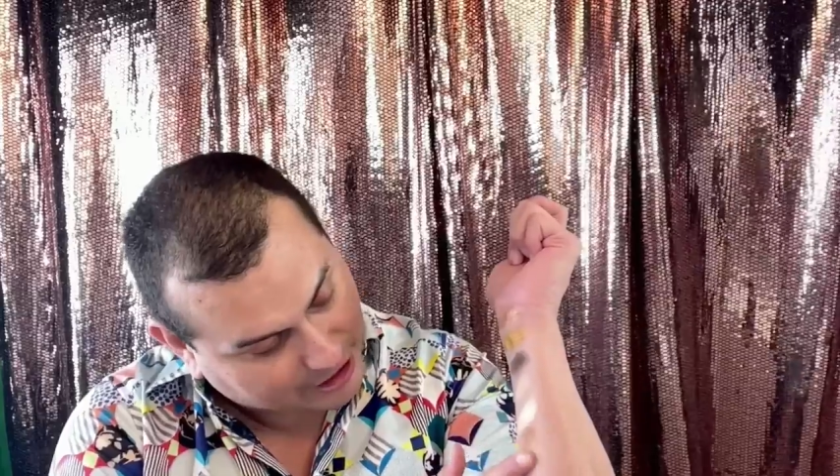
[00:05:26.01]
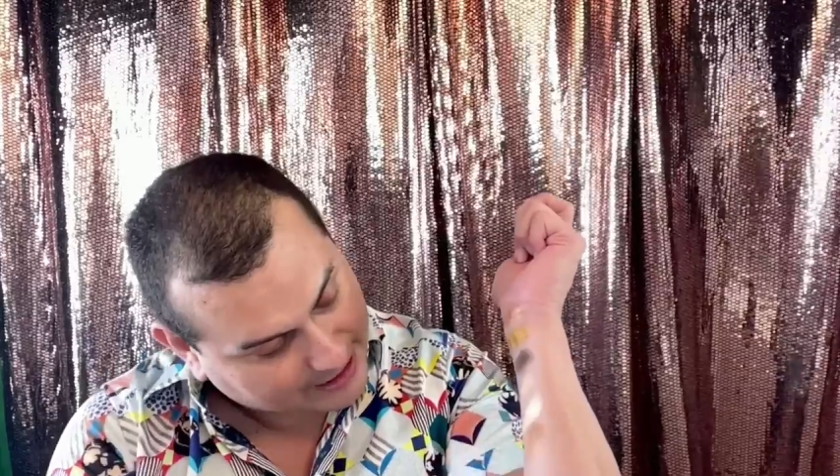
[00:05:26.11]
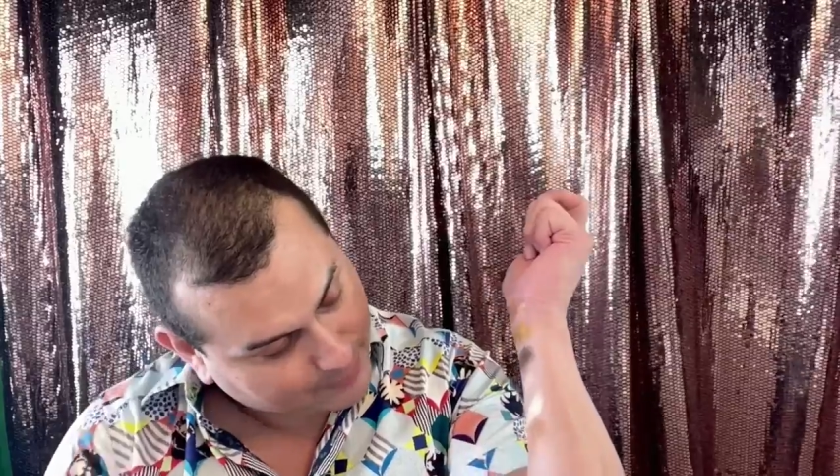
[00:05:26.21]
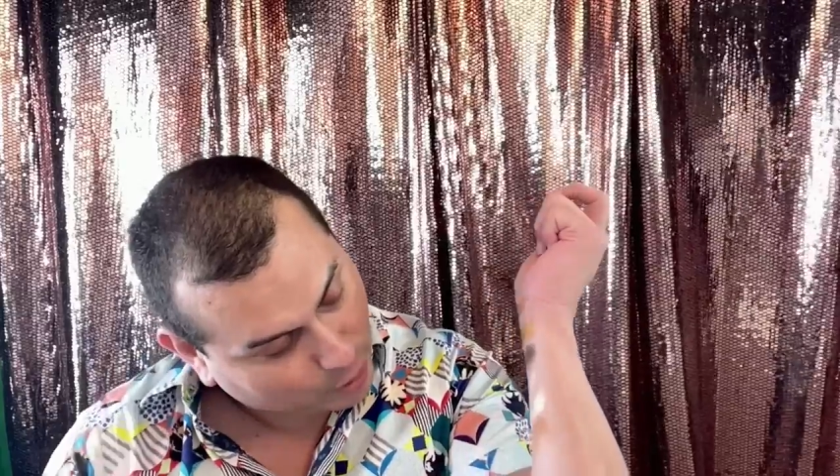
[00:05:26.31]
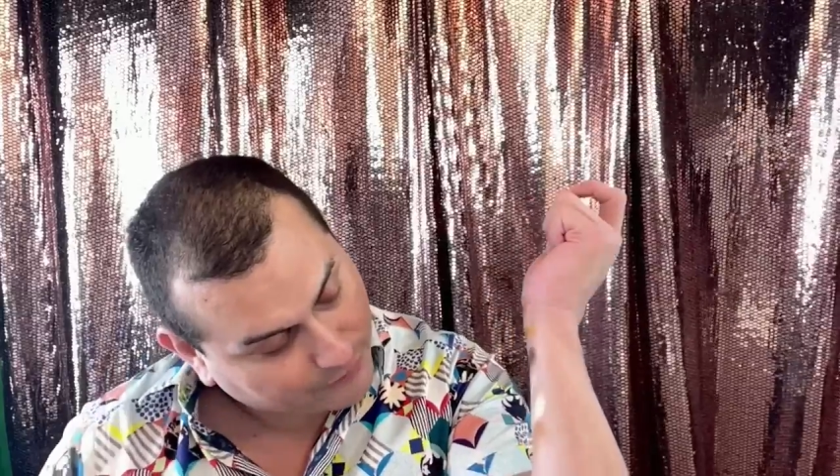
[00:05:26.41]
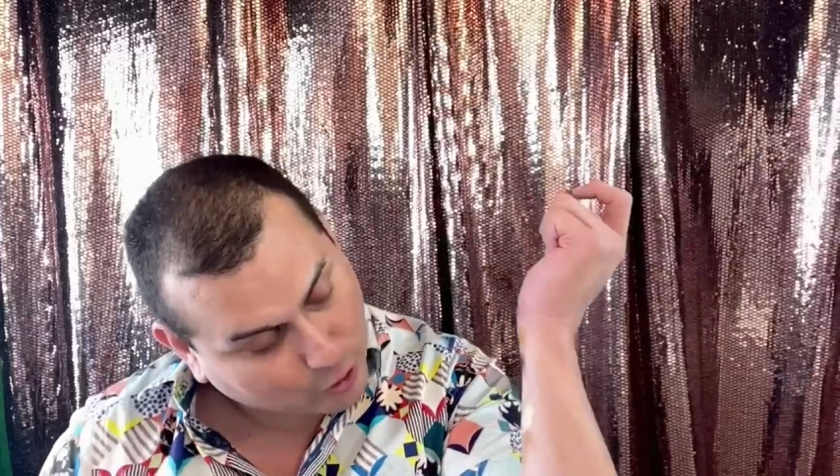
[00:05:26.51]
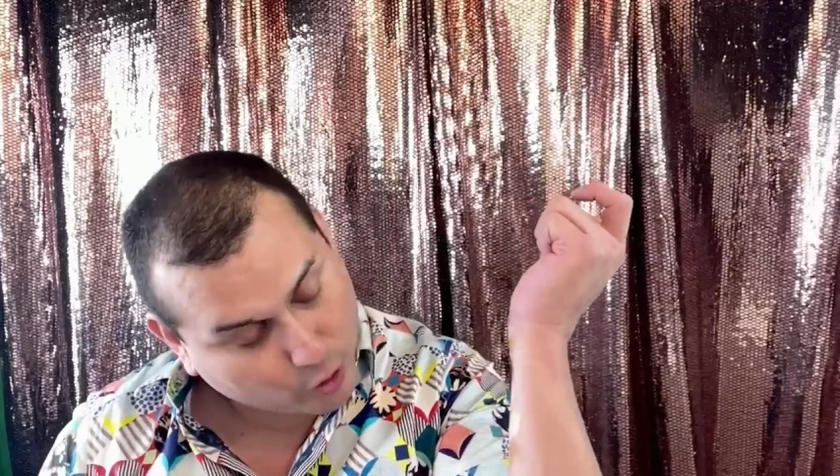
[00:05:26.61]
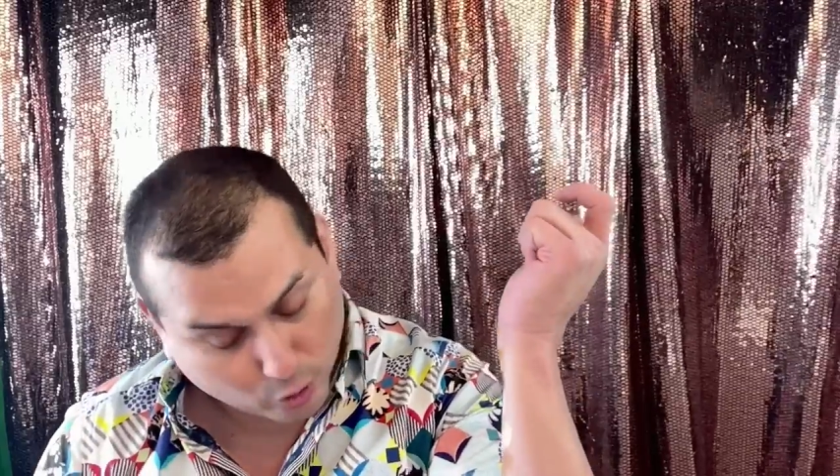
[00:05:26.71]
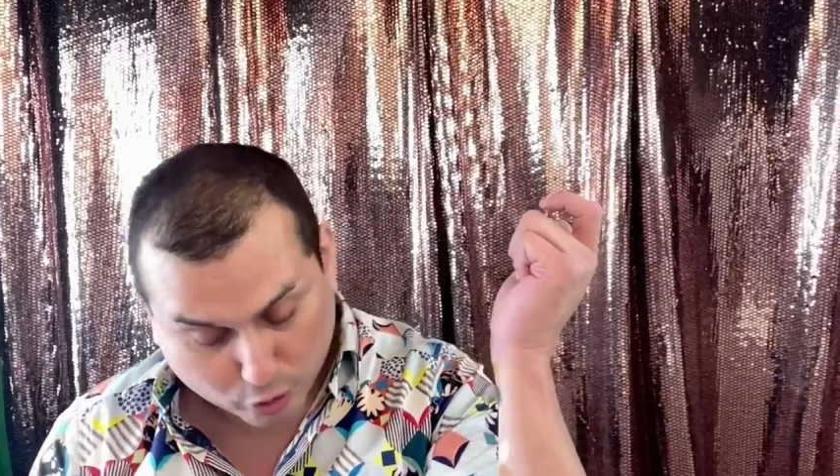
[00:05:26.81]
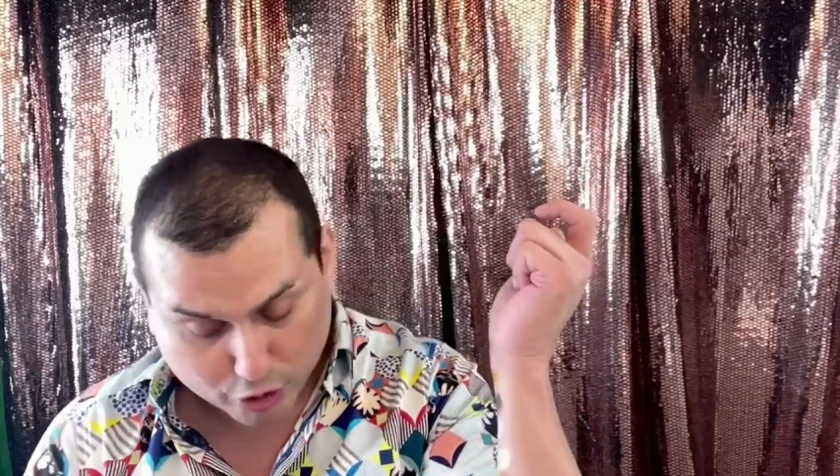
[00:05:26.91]
It's more of a
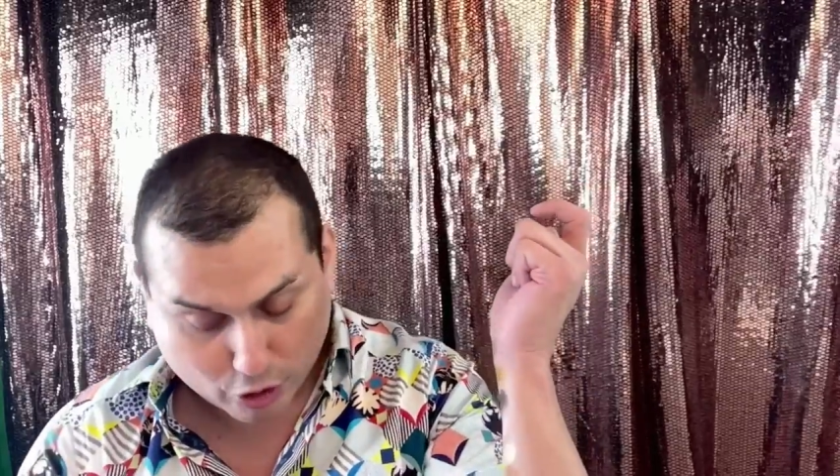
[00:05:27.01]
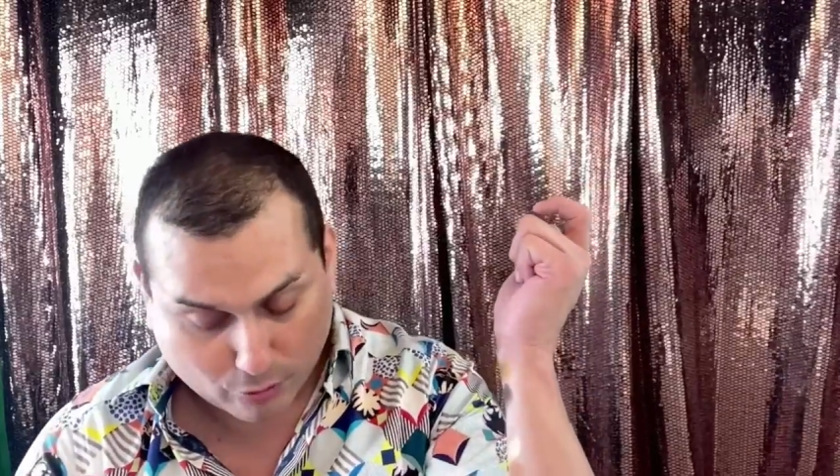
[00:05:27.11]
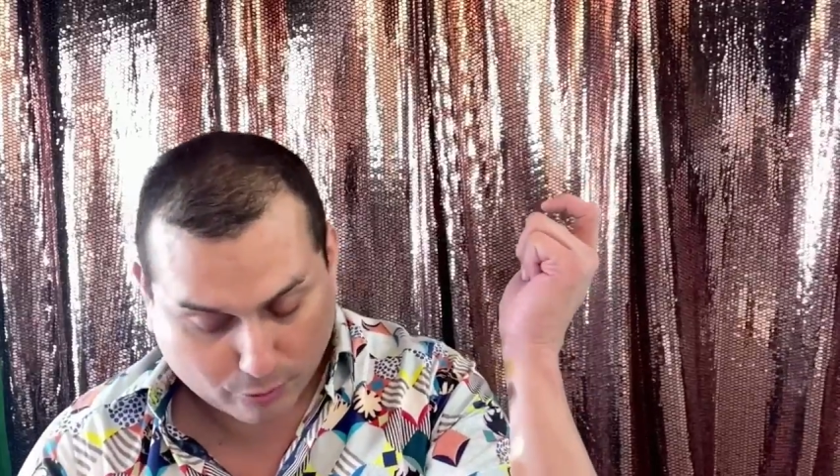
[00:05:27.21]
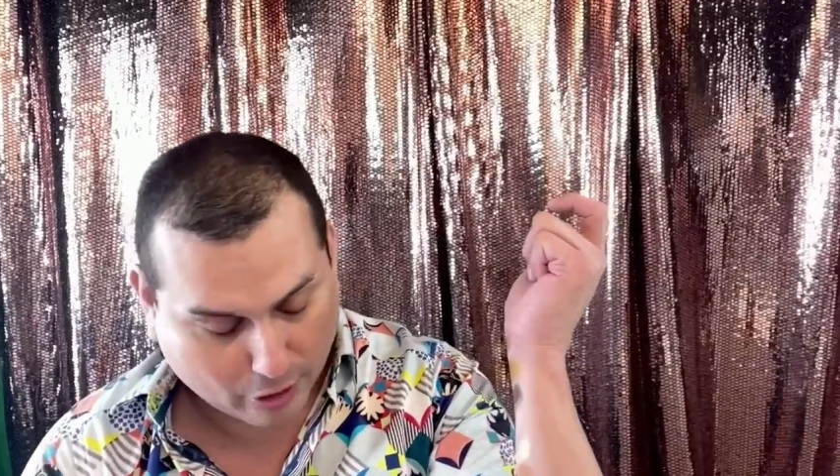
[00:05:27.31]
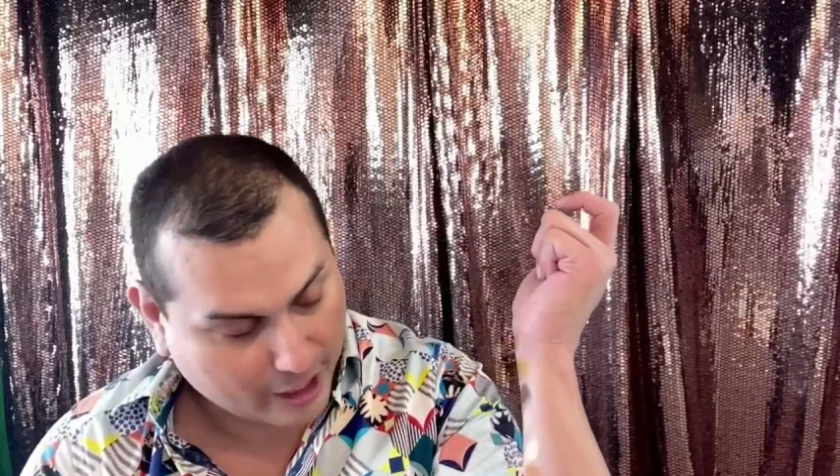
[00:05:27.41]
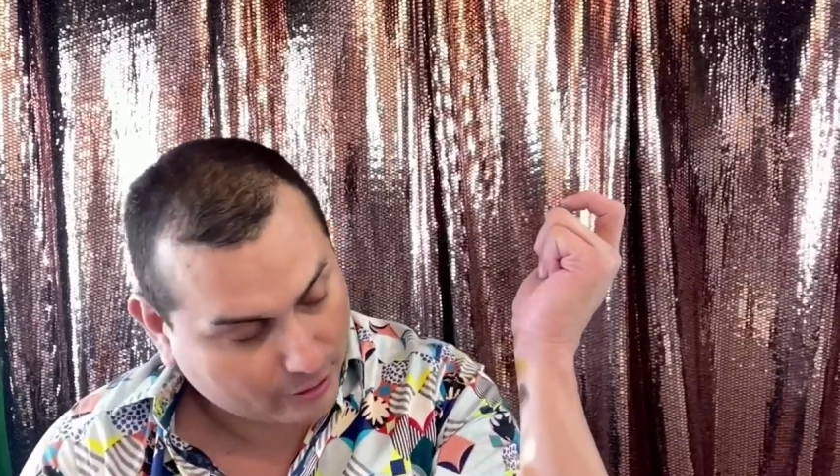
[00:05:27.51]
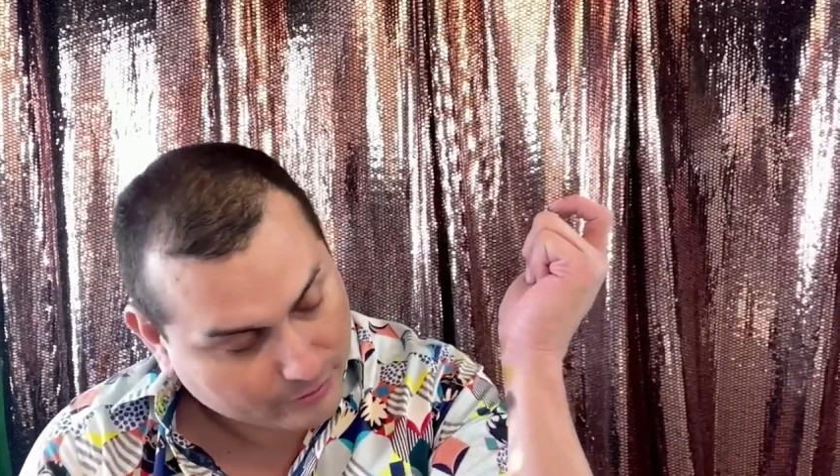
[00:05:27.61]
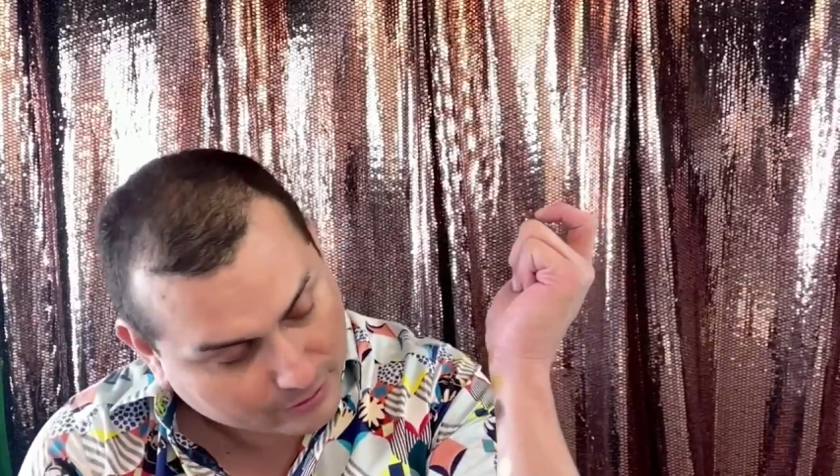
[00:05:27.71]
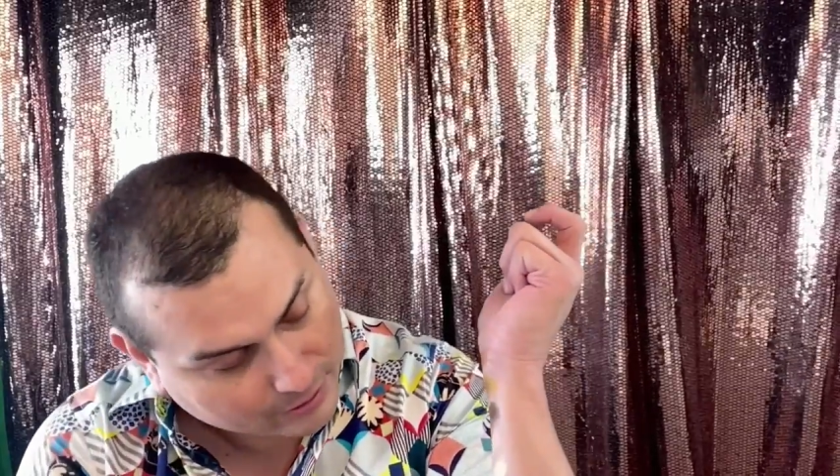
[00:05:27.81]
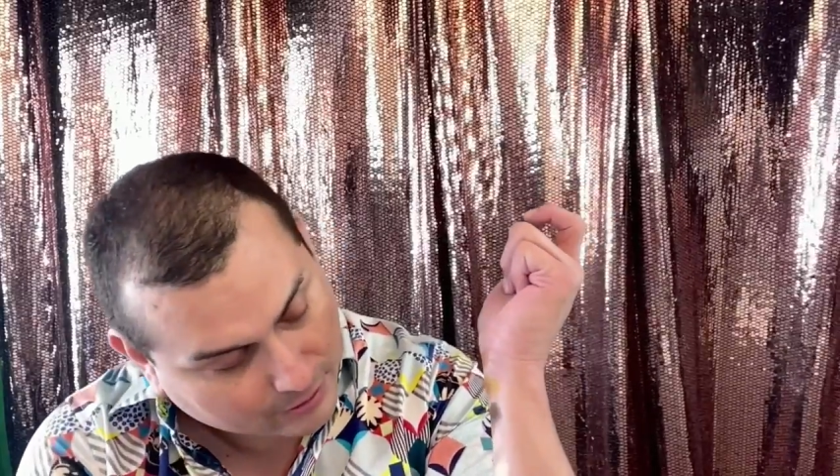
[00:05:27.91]
cooler tone
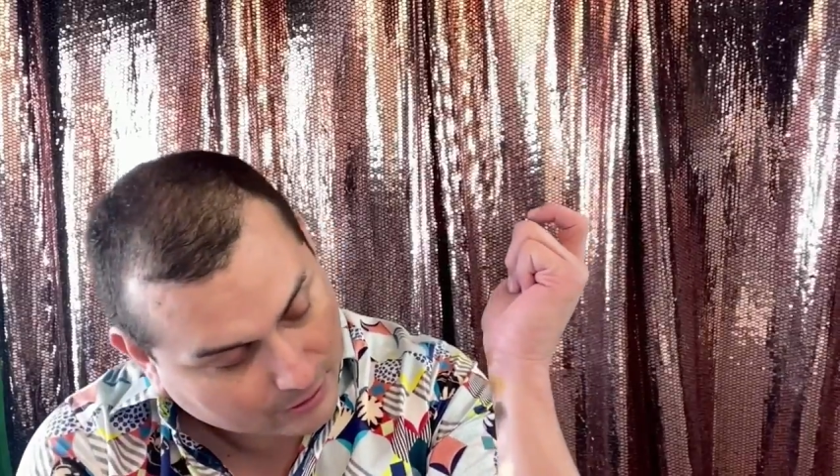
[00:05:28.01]
brown,